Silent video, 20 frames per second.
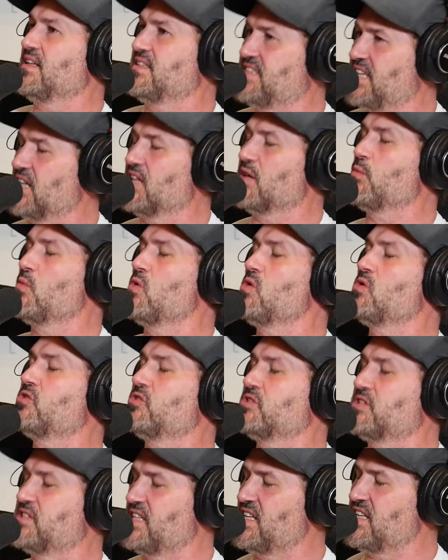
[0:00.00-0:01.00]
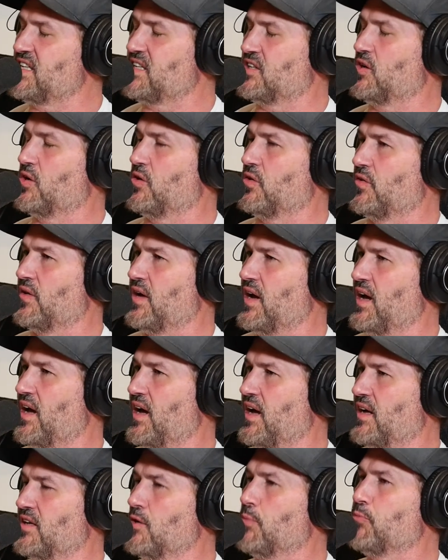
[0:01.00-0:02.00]
Dylan will critique
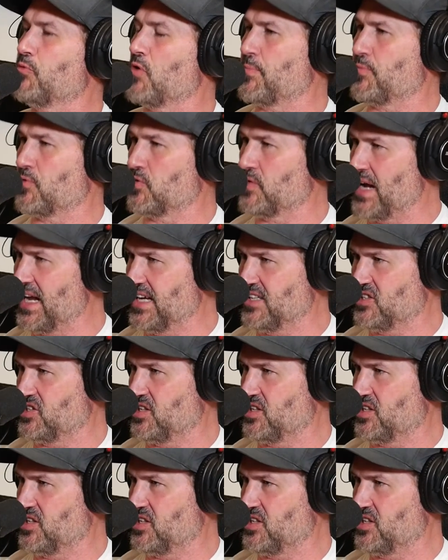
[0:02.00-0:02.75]
your preparation.